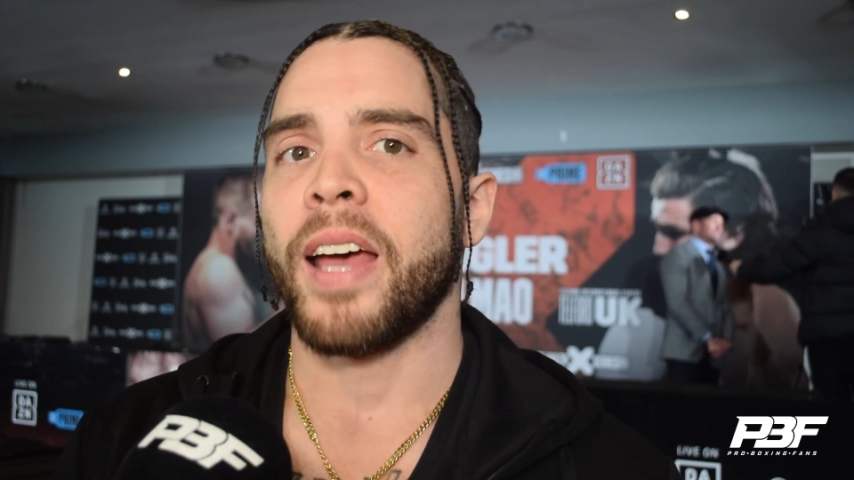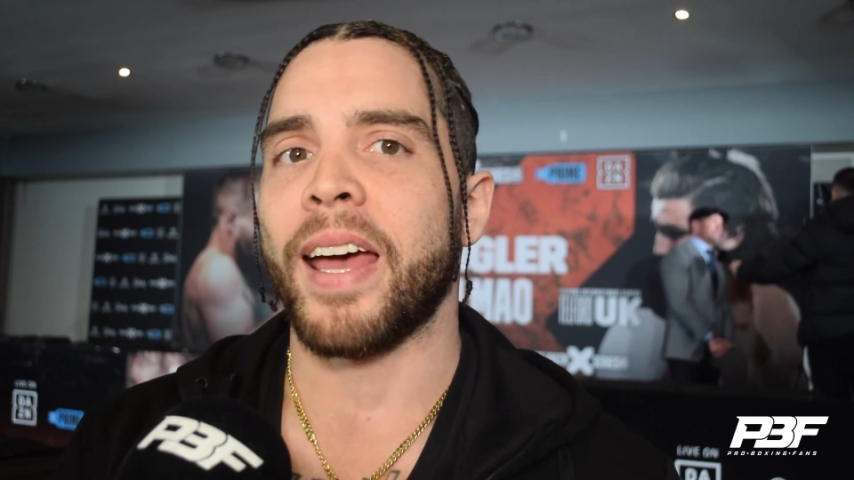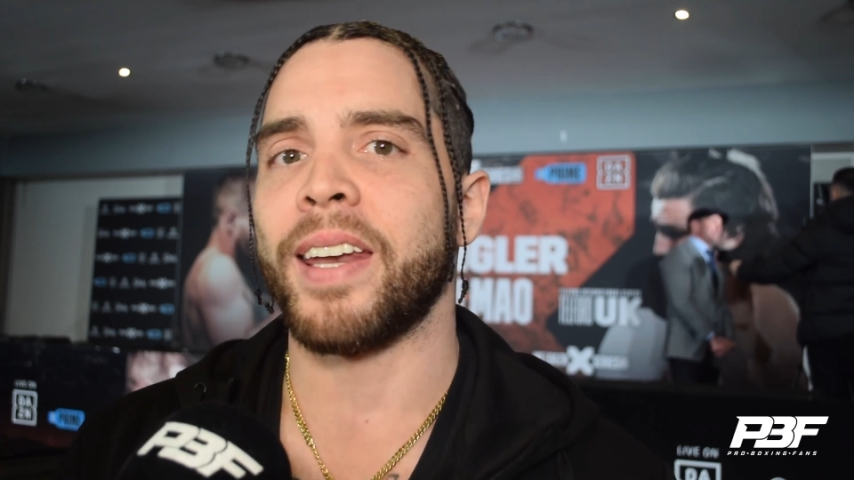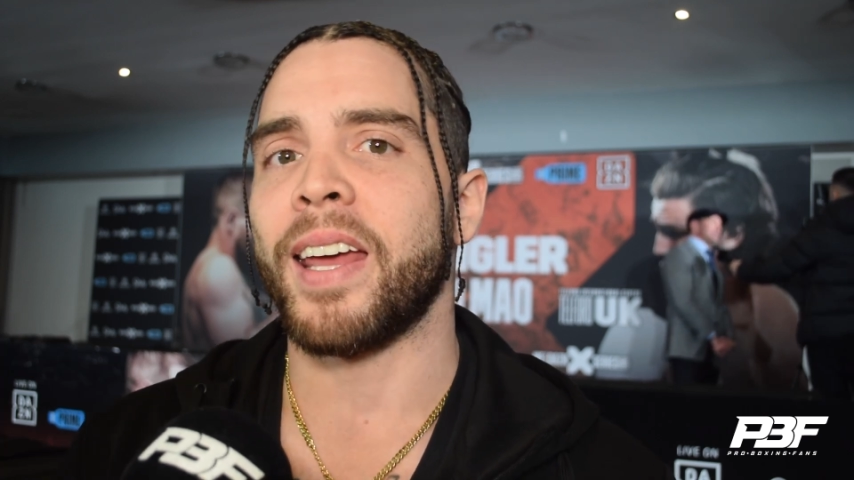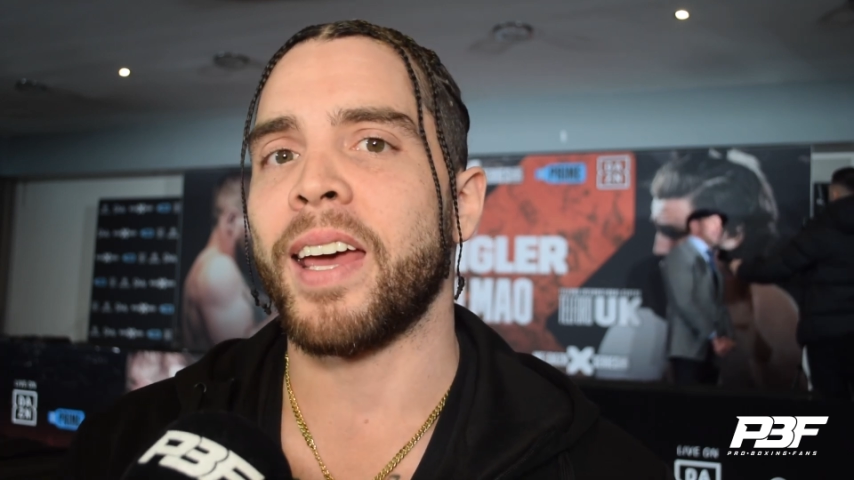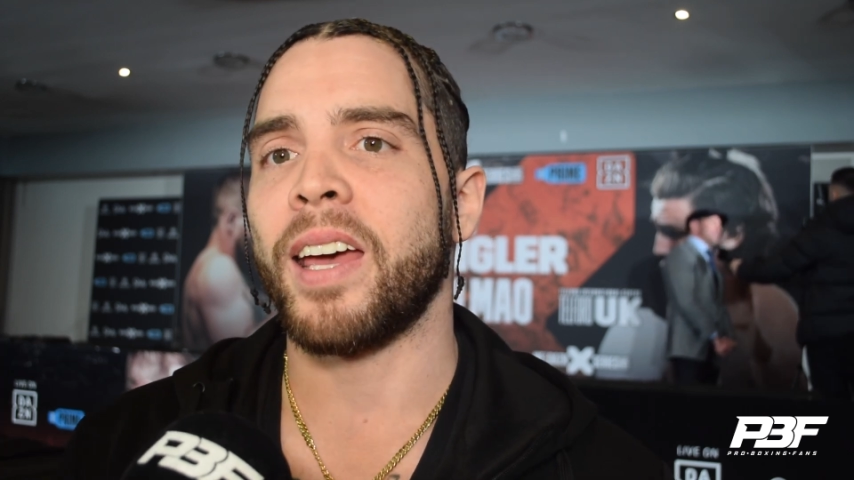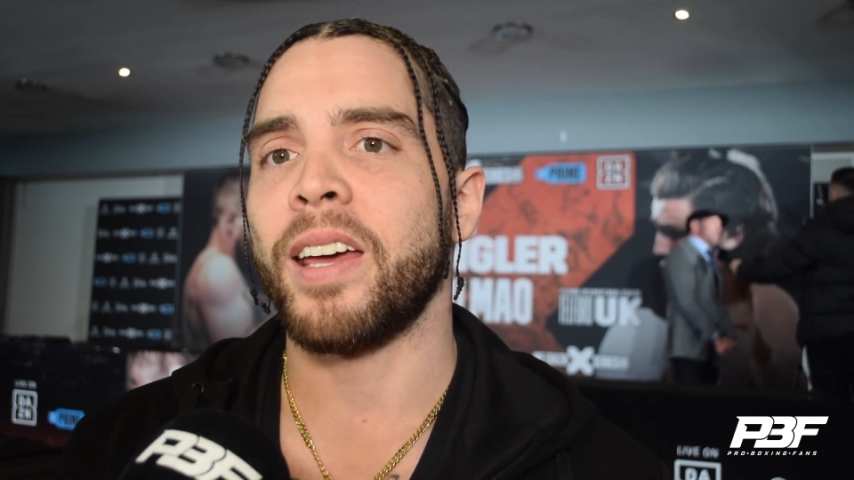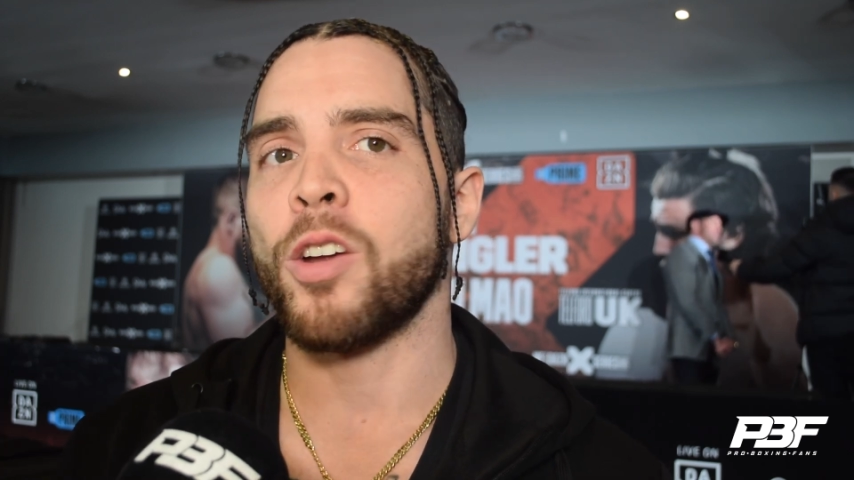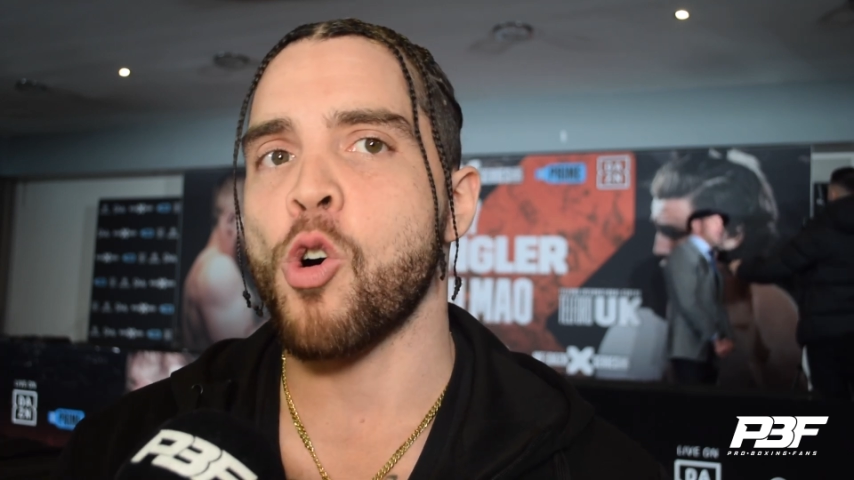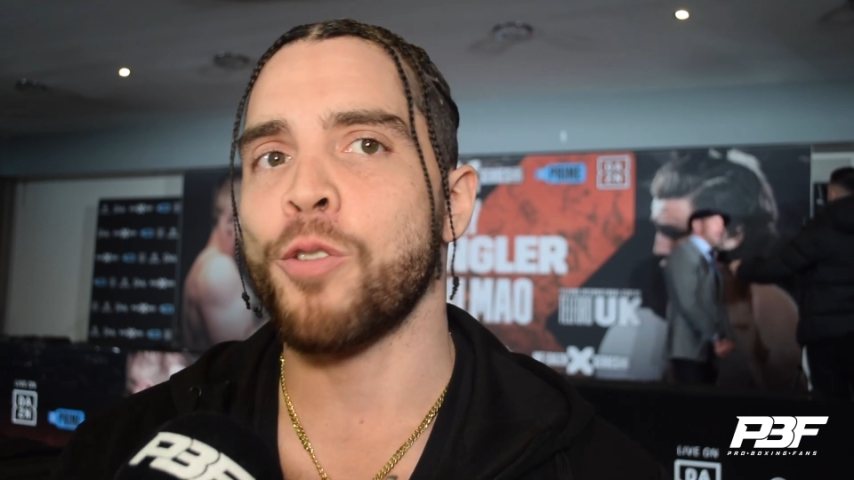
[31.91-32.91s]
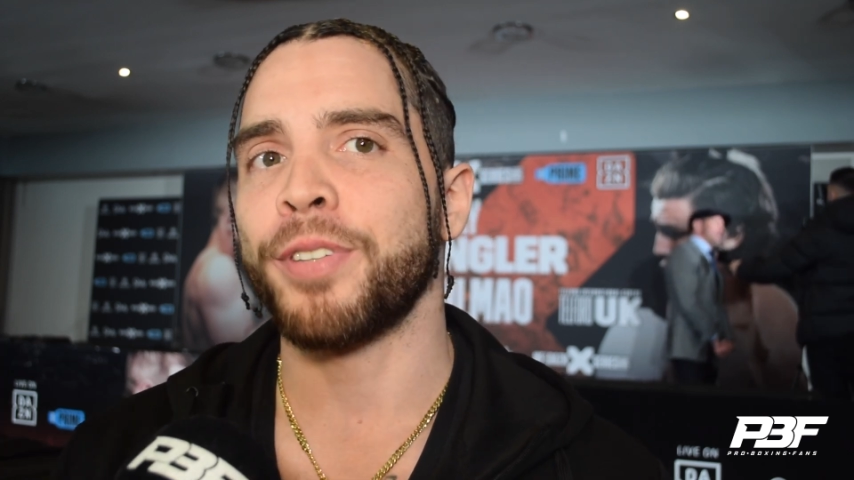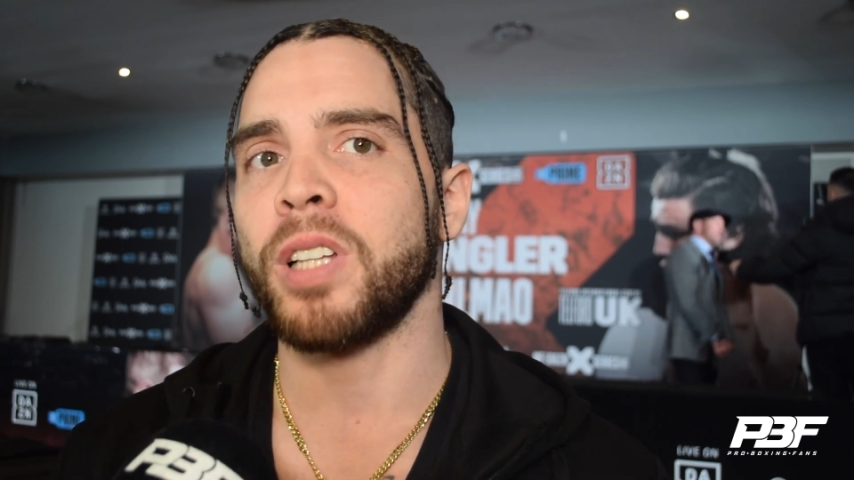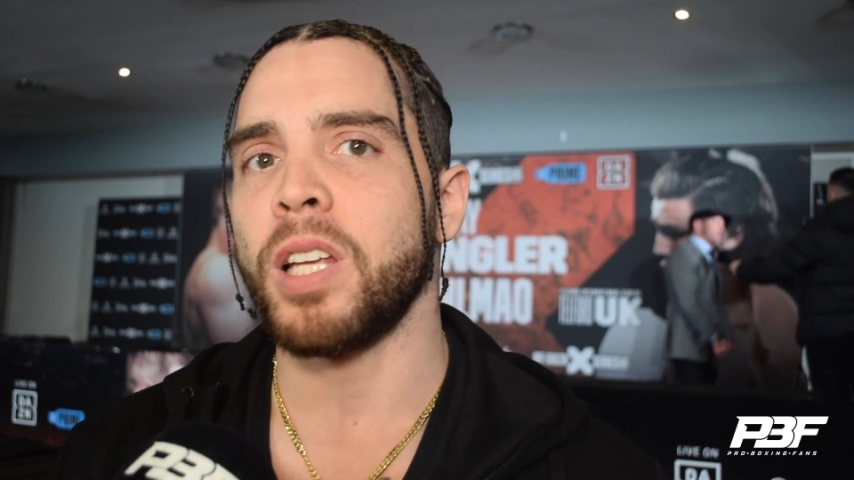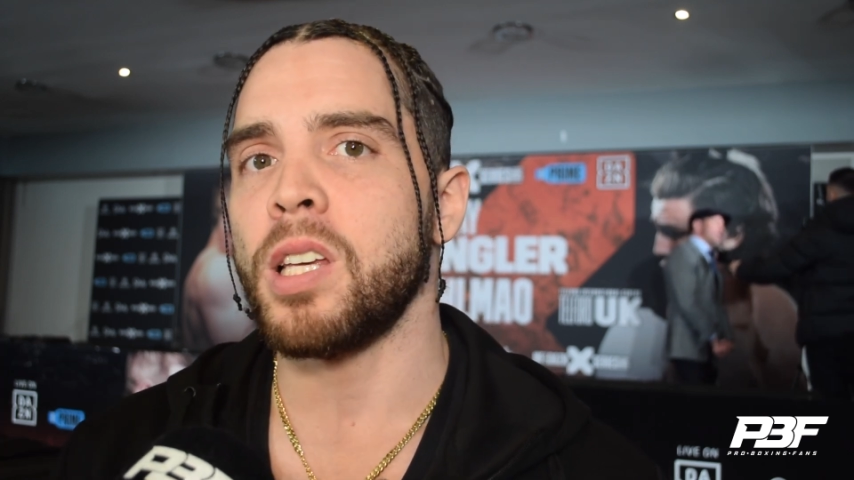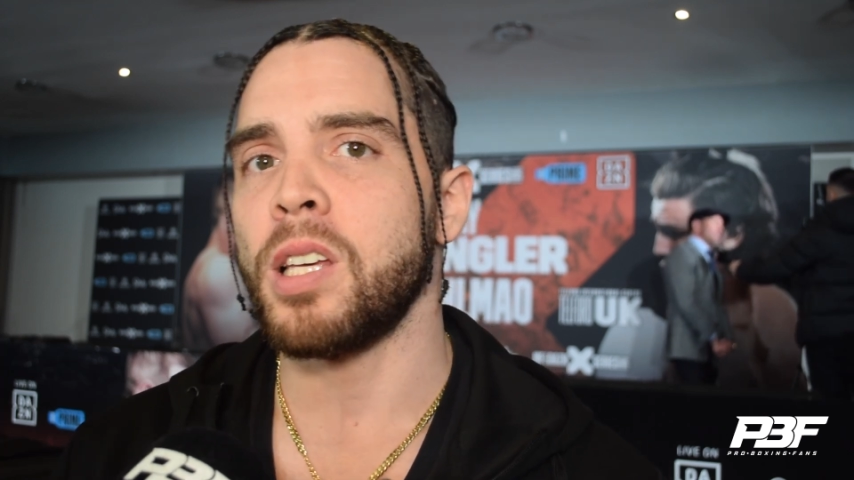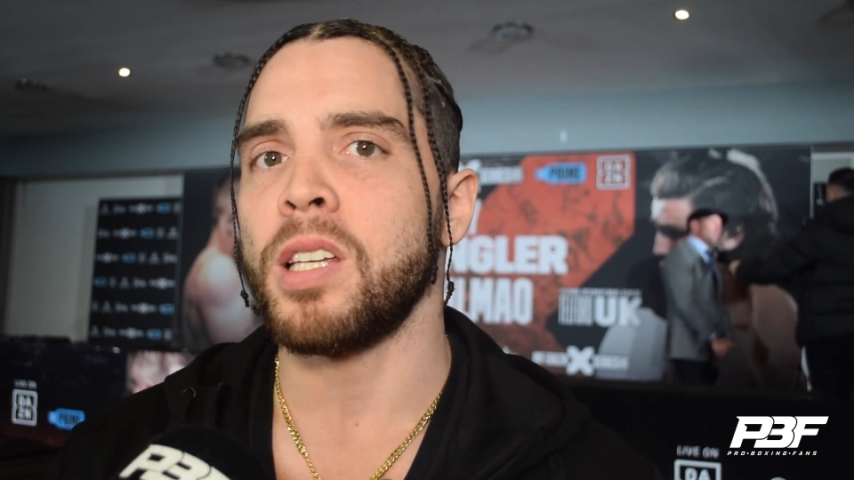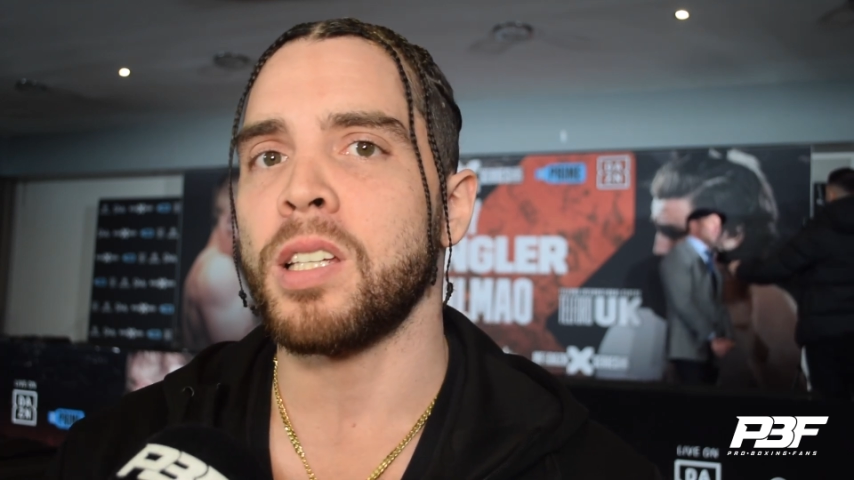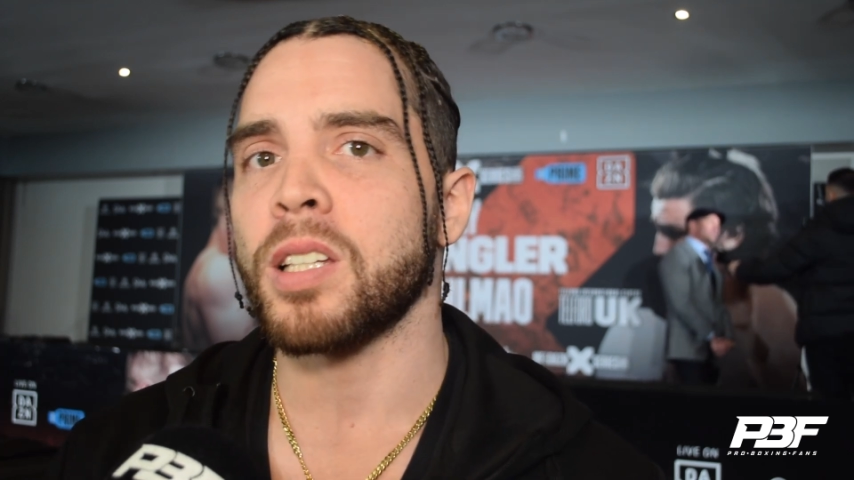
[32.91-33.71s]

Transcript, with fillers: And then hopefully